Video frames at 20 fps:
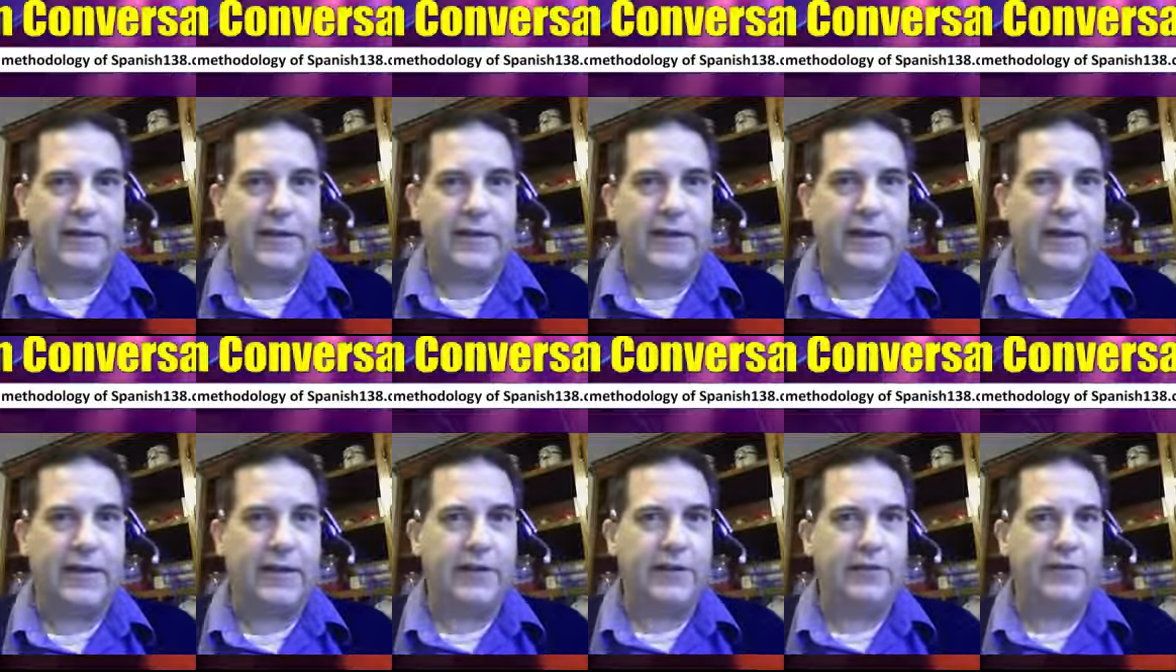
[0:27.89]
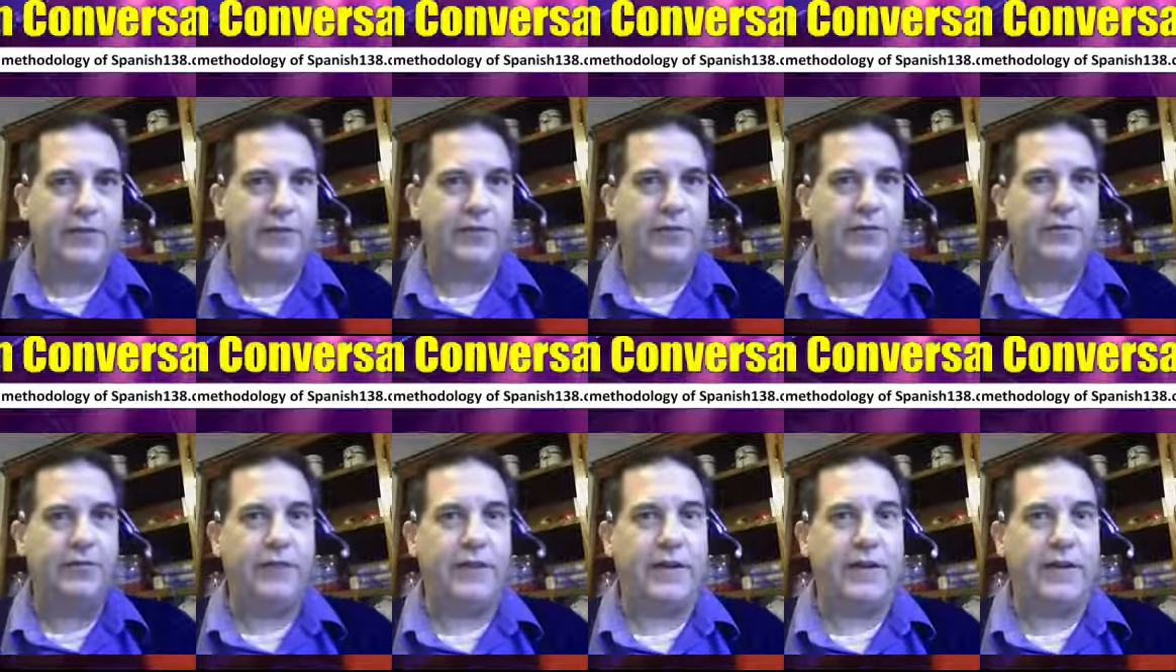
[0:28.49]
a link
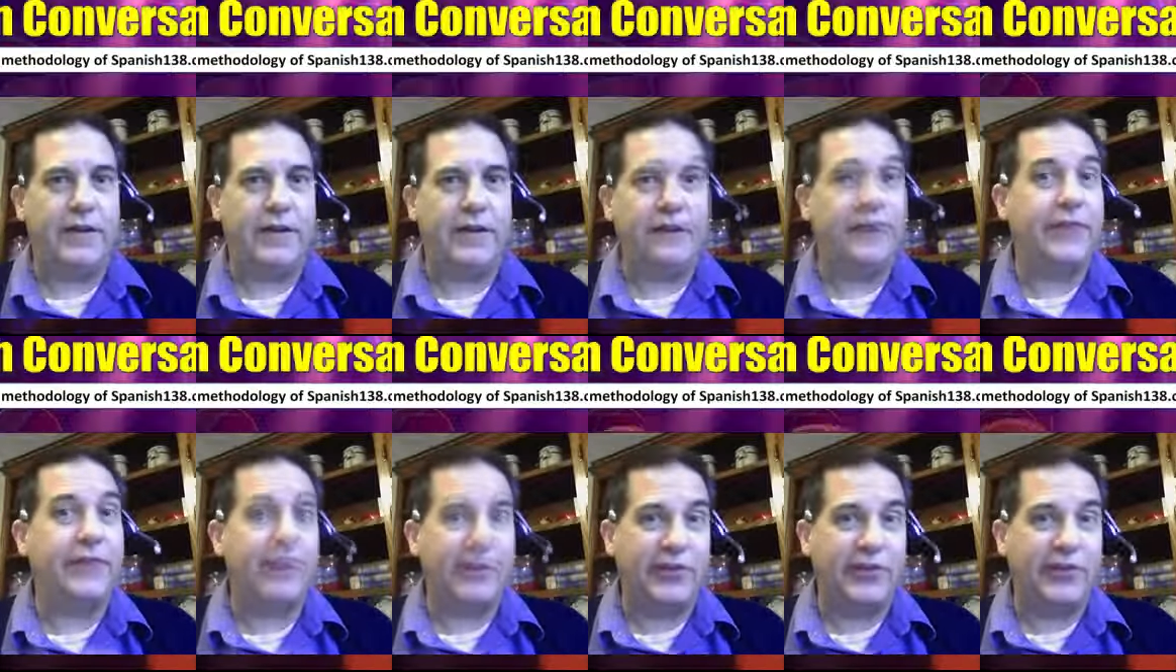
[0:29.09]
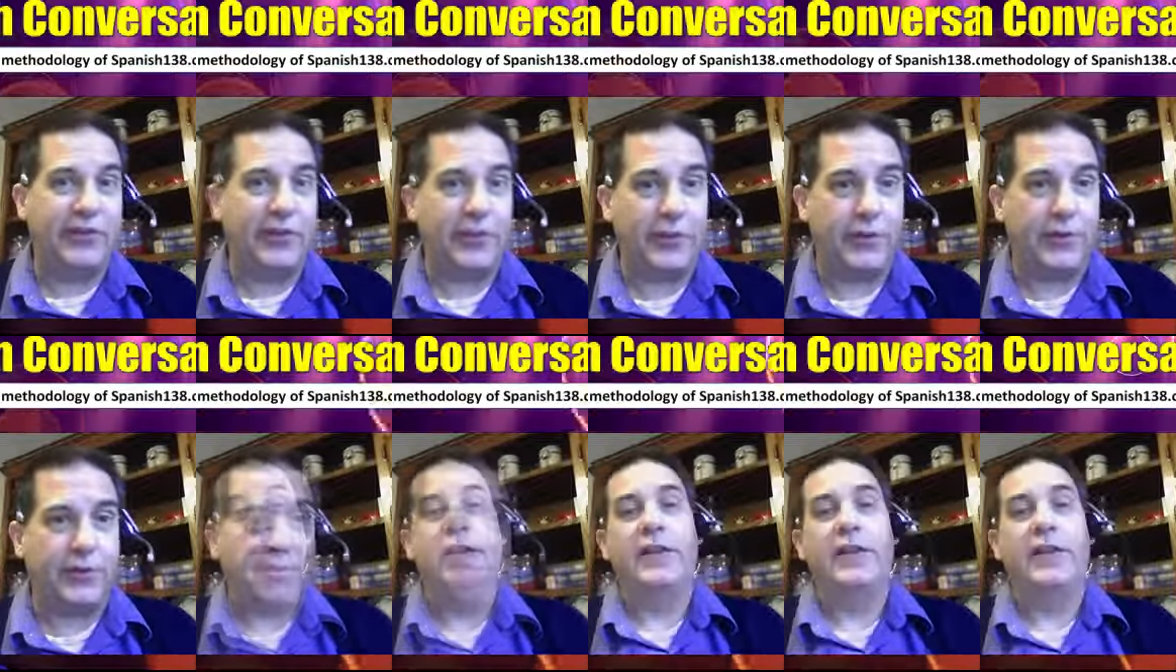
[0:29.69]
to uh, a free
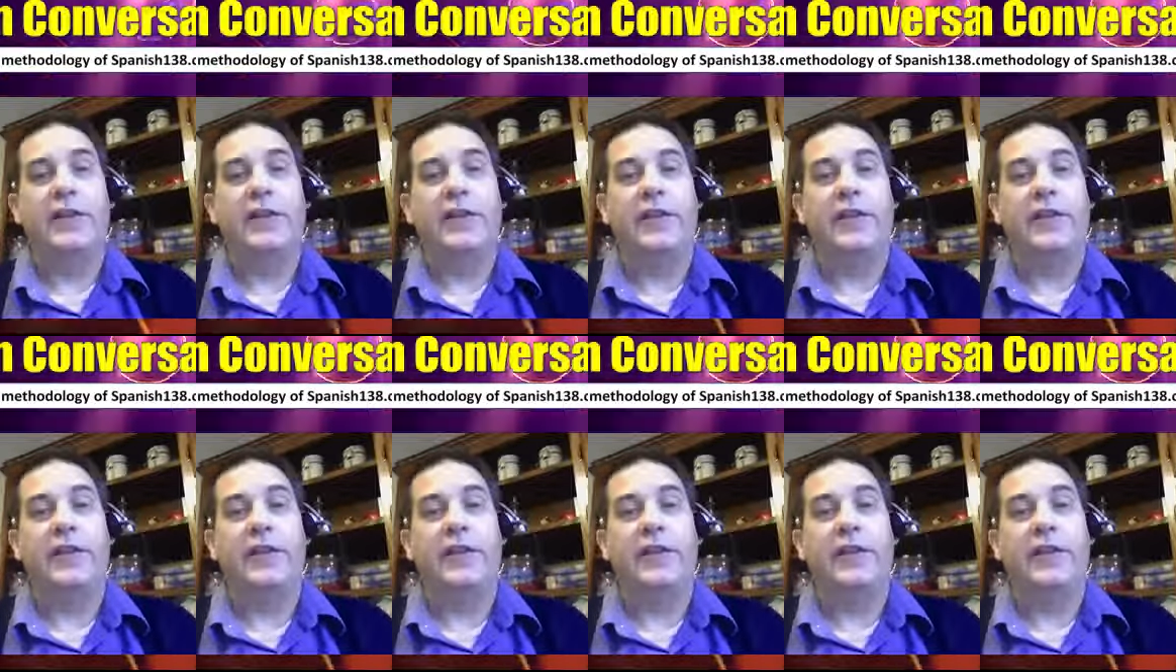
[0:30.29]
resource